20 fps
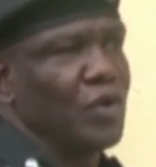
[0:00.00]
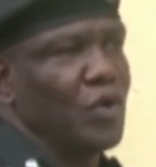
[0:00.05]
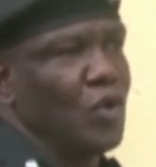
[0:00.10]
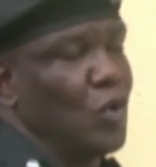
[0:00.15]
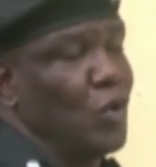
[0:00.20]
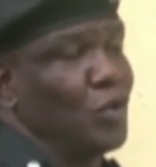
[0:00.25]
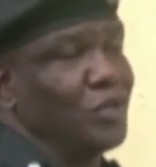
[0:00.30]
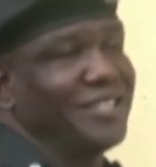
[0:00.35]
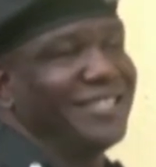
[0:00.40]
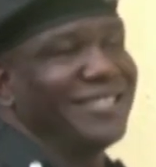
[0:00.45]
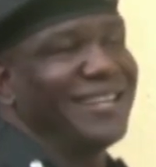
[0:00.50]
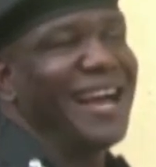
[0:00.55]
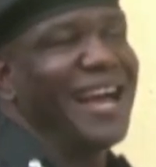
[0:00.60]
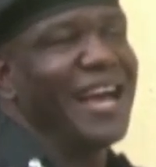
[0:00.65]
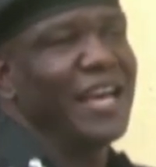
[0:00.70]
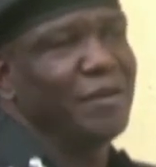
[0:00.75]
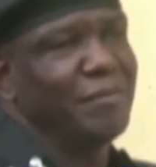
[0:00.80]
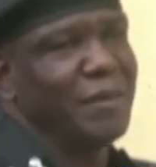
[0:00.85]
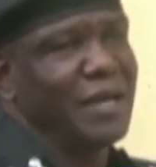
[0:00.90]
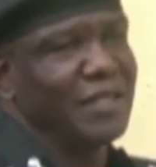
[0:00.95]
or
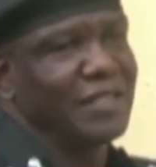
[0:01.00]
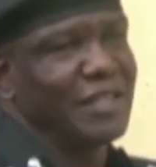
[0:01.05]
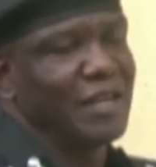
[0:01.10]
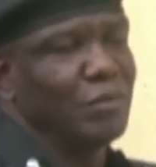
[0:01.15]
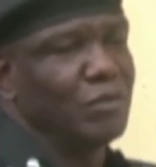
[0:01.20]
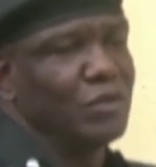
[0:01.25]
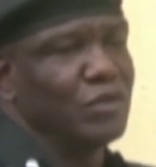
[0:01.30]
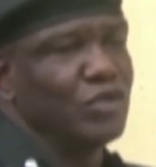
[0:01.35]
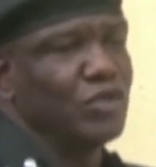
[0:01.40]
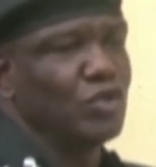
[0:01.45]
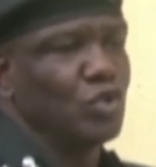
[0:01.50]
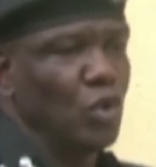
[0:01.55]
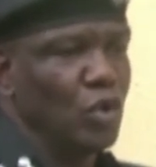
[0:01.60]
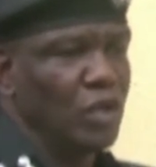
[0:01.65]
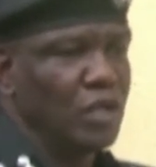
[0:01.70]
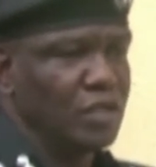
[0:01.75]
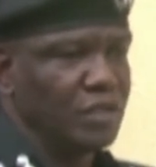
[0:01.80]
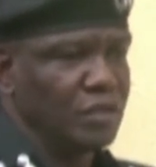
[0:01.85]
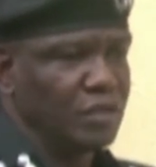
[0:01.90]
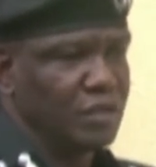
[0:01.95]
child might have been
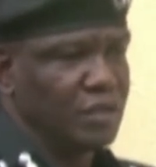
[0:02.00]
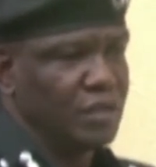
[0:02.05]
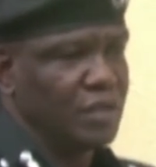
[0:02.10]
stolen,